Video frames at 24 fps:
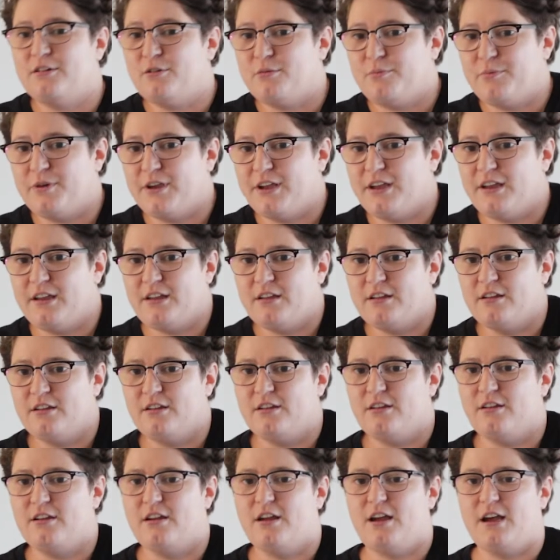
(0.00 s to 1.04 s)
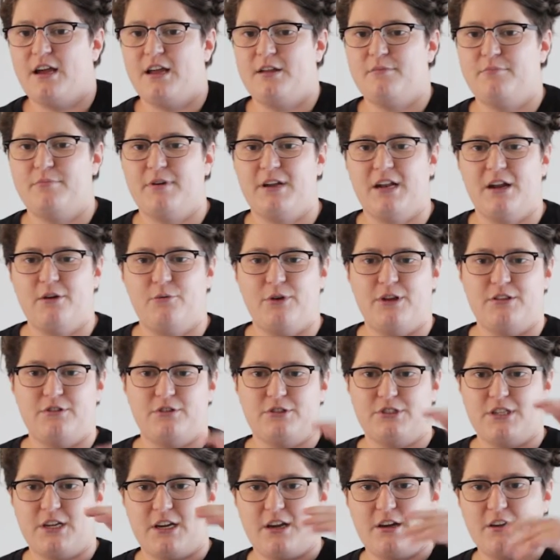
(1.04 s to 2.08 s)
an au pair, but I went
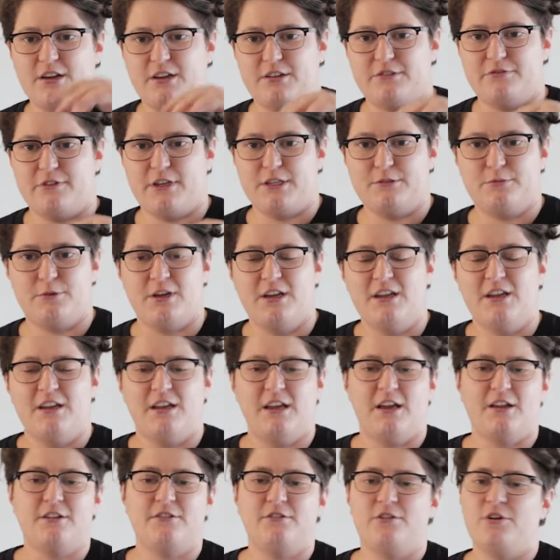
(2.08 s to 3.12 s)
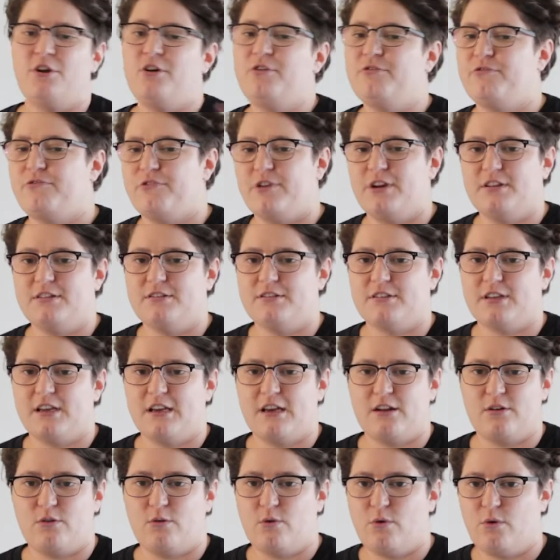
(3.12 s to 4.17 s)
to check out his Facebook. He had no friends
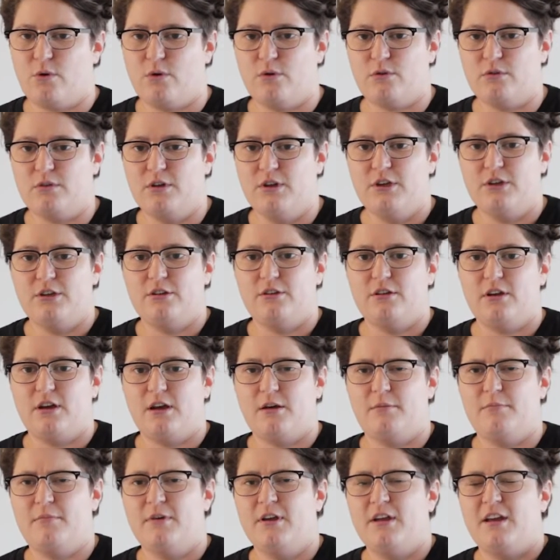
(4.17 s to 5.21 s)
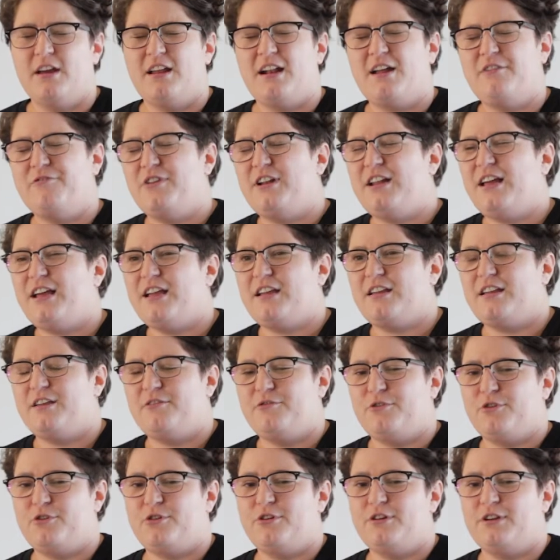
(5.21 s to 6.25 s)
at all. And I feel like
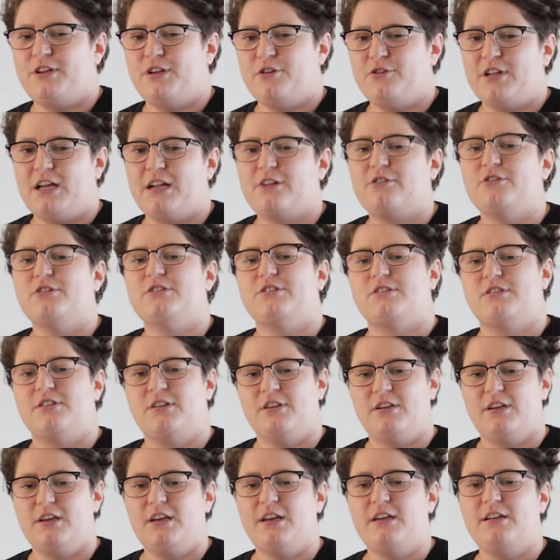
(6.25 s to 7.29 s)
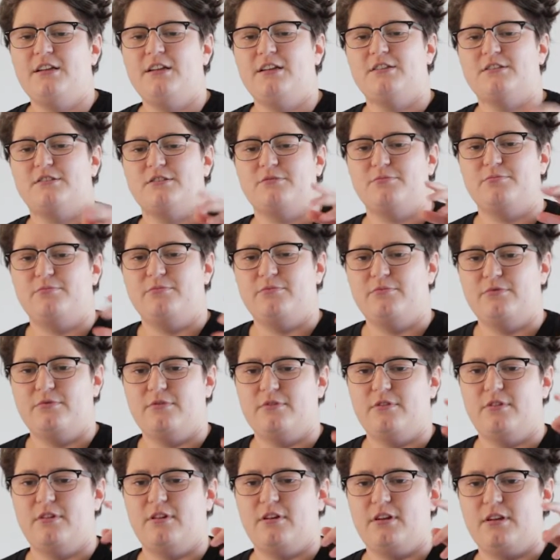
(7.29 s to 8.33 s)
if you're a new dad, because in his
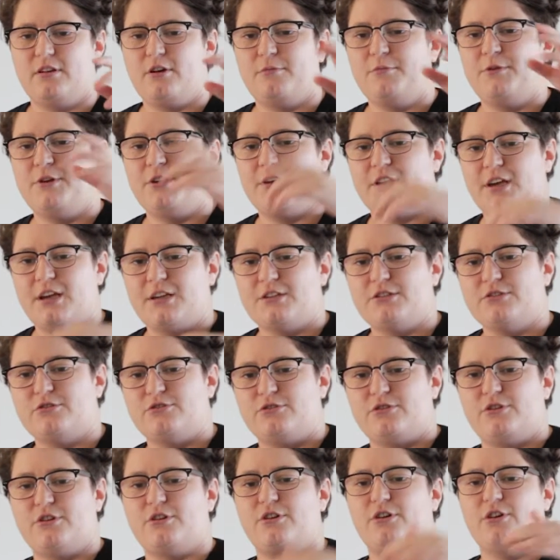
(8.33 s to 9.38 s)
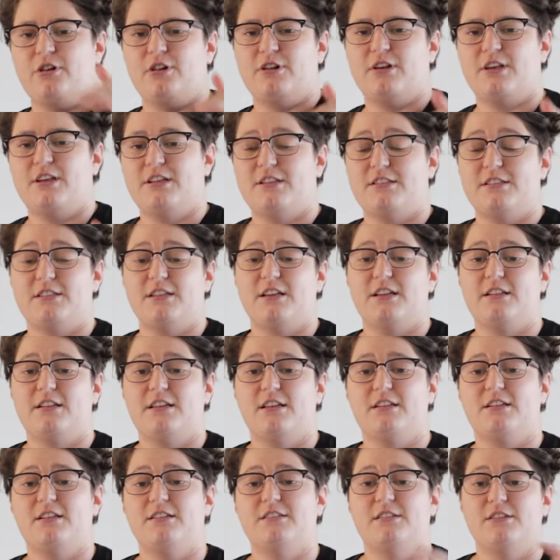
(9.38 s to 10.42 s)
communication to the girl, he had said
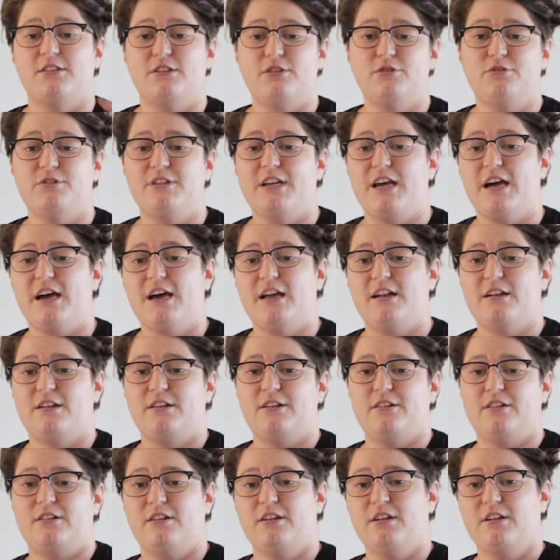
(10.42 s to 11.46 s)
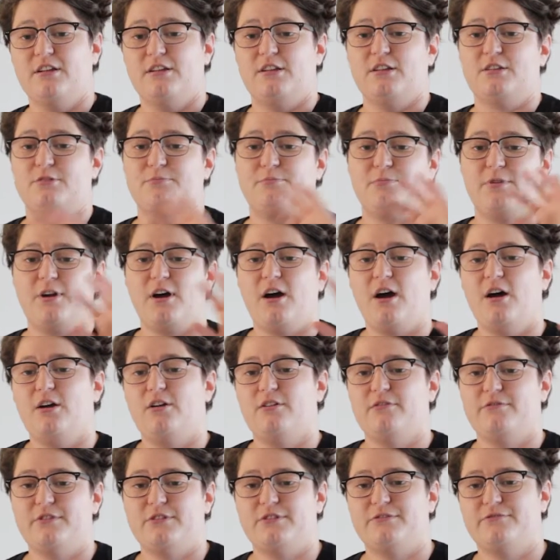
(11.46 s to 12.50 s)
that he's a new dad and he is
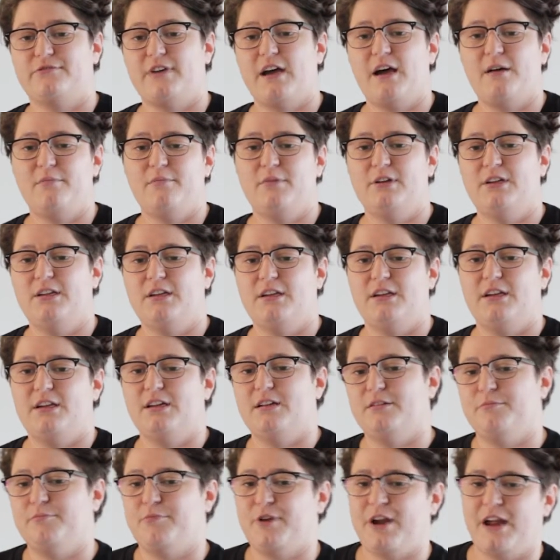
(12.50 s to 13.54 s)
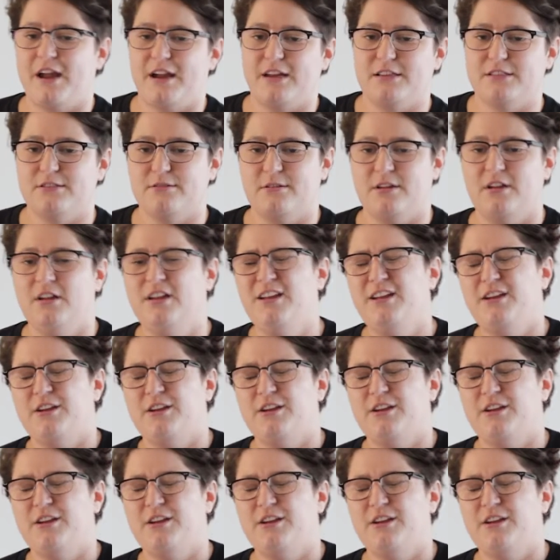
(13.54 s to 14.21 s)
proud of his family and he brags about,